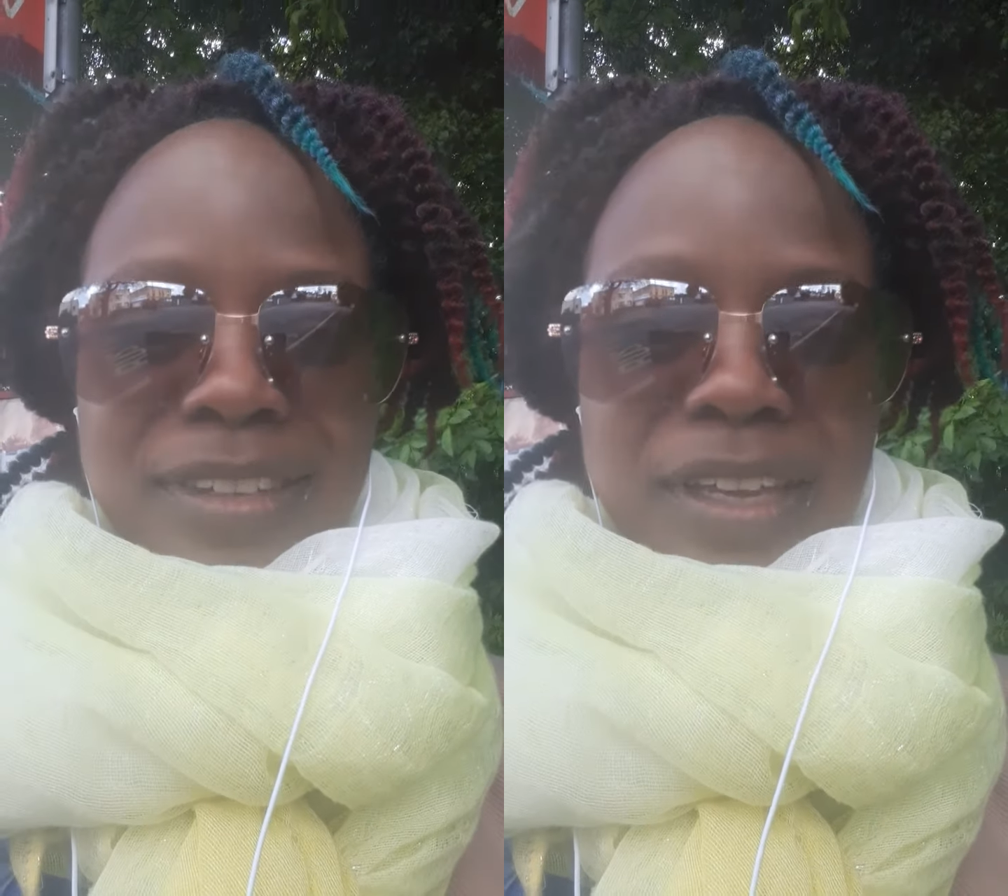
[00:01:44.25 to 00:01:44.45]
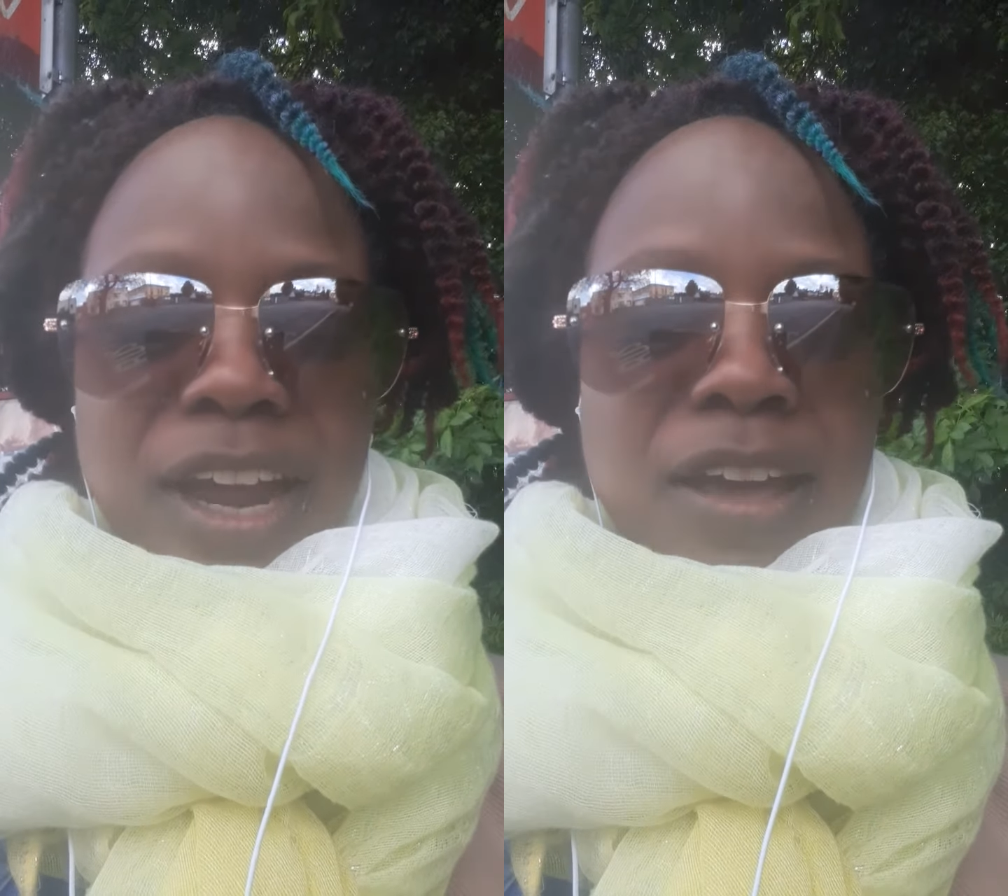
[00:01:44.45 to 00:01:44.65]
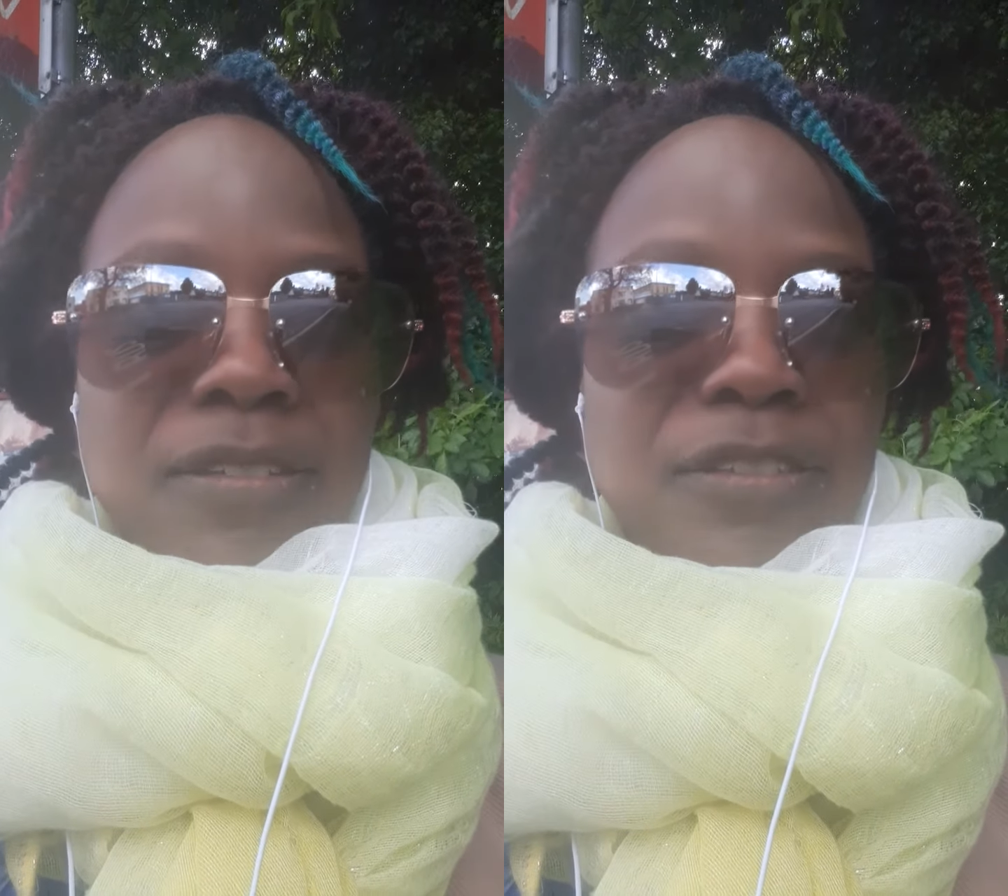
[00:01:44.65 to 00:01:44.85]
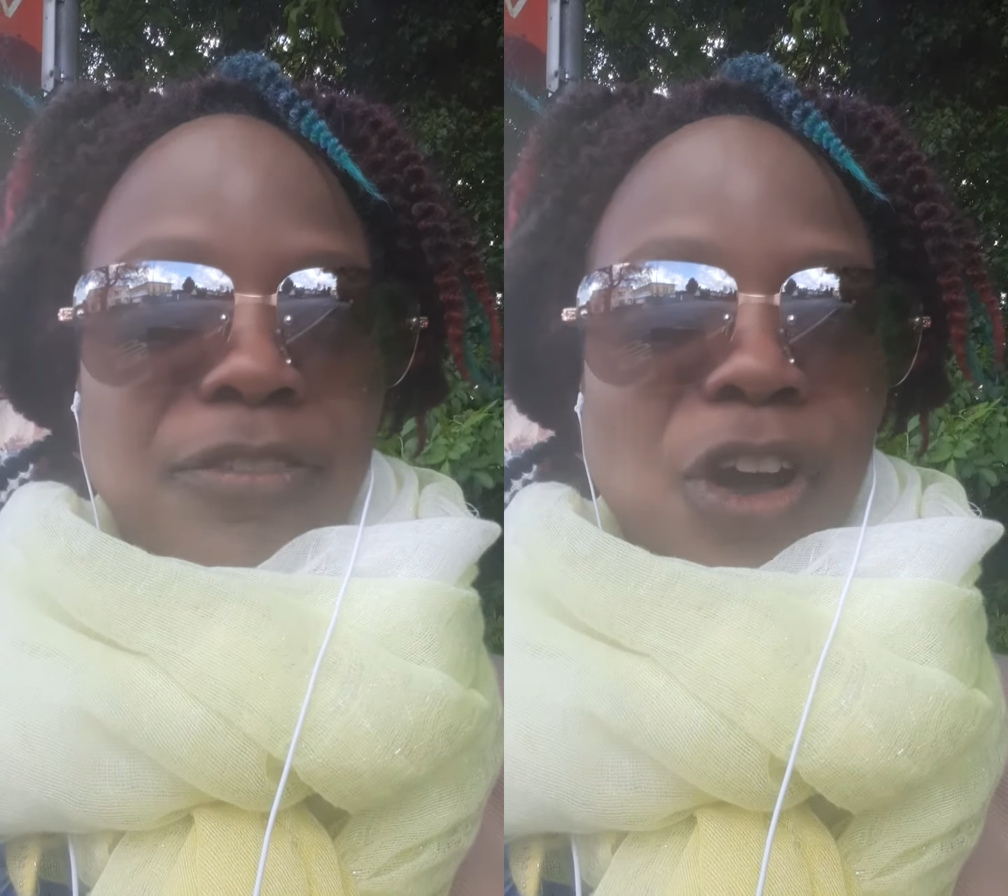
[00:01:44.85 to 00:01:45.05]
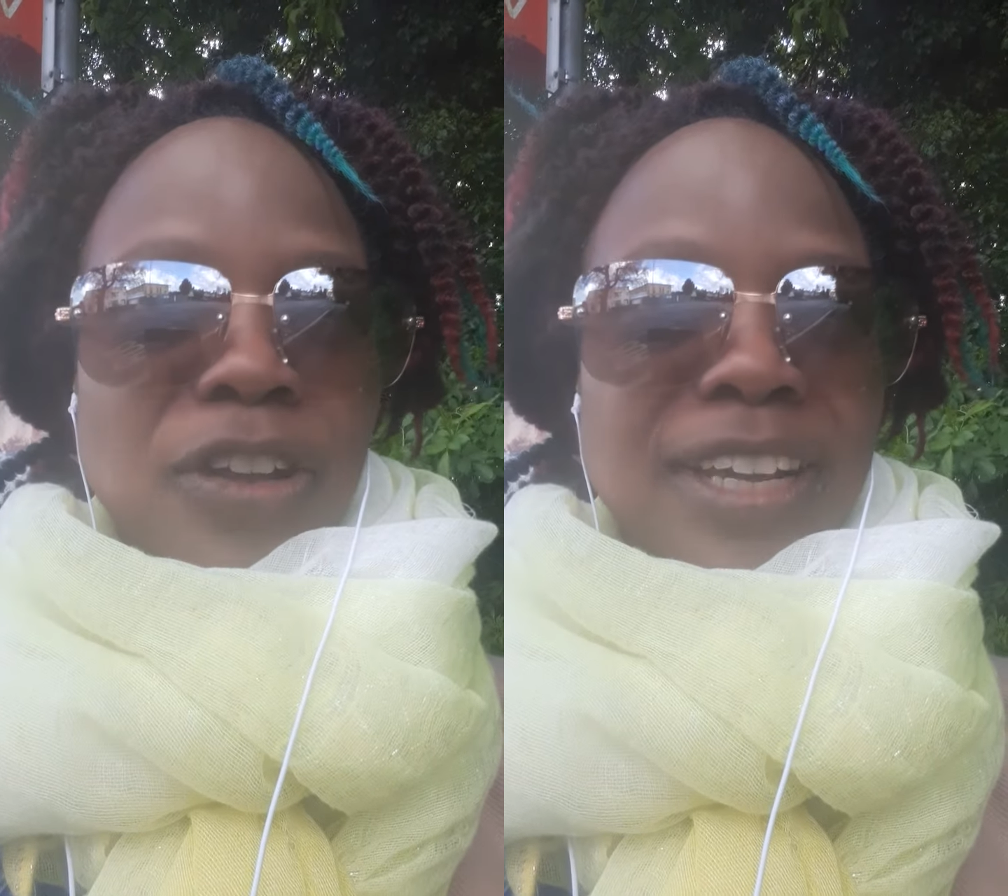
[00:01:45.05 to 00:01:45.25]
you know,
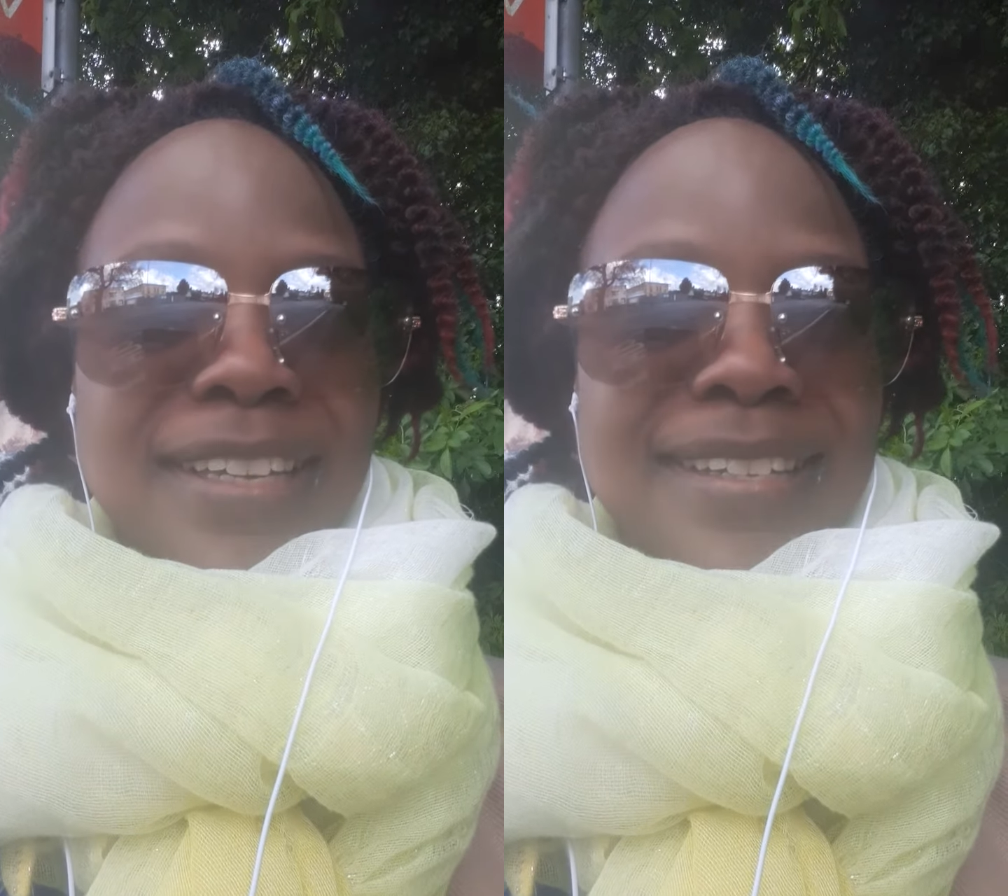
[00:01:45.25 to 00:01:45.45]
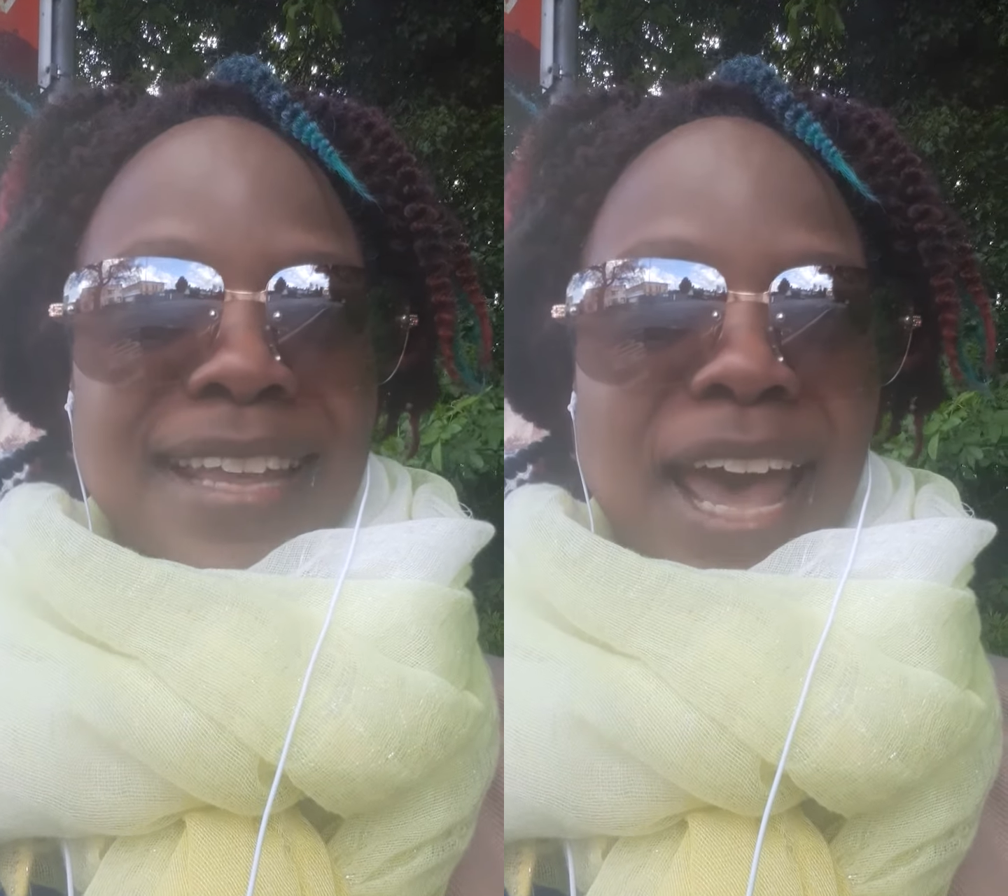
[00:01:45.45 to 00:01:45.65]
you've got this.